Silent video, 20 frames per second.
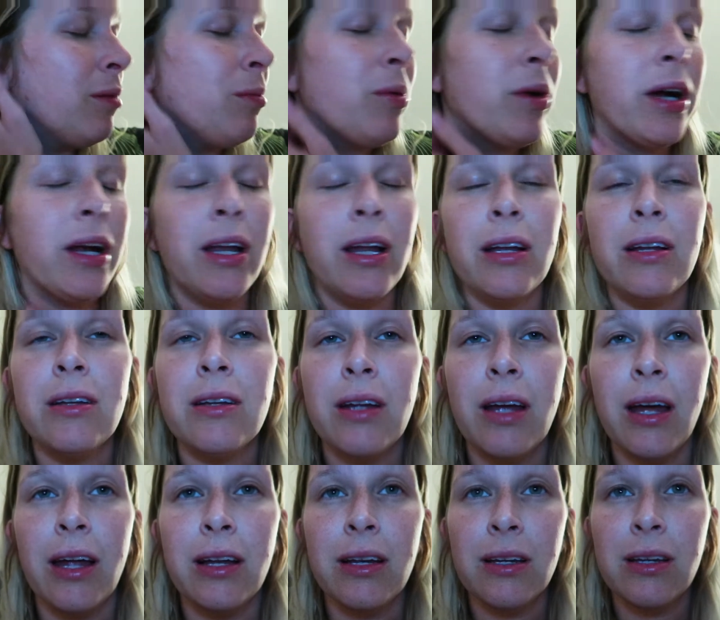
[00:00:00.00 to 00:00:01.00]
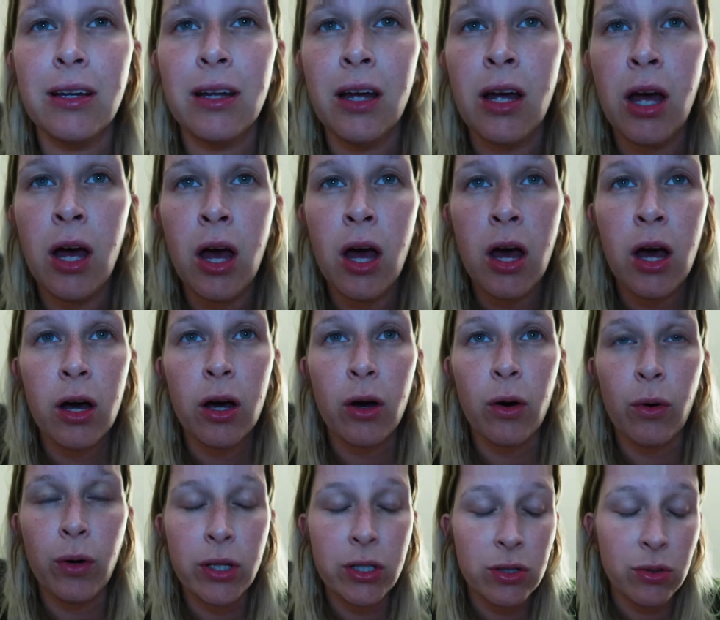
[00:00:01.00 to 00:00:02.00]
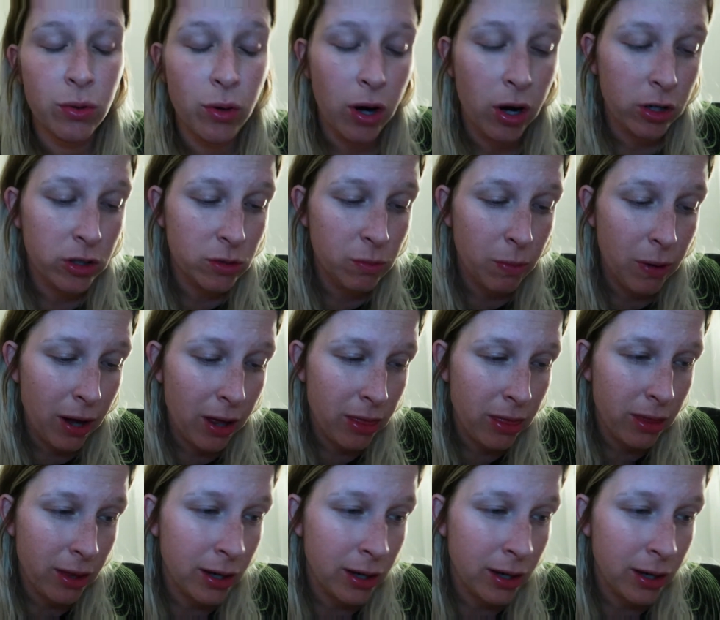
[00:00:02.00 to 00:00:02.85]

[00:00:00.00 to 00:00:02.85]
pregnant, and go into a hot bath.